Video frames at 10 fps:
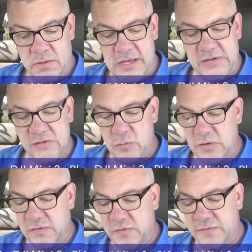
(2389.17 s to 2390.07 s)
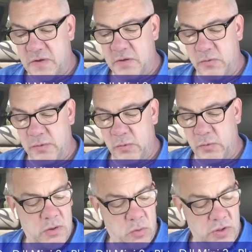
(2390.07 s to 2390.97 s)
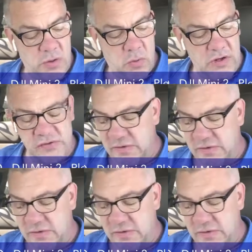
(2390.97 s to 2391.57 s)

Thanks so much for following. Where are you watching